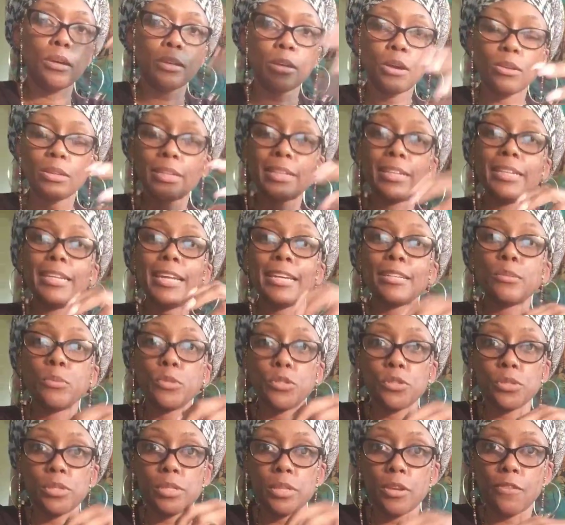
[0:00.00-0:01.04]
Connect with
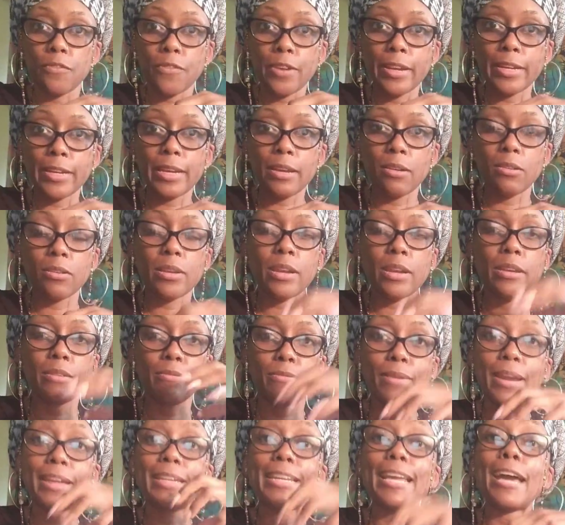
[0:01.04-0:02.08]
yourself right now. Okay,
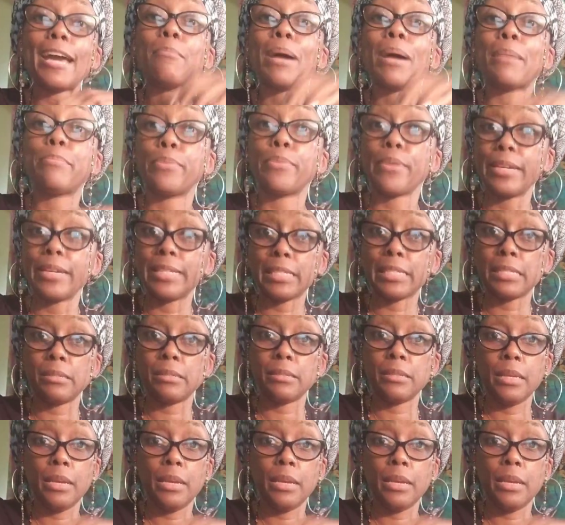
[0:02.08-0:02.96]
right now my present.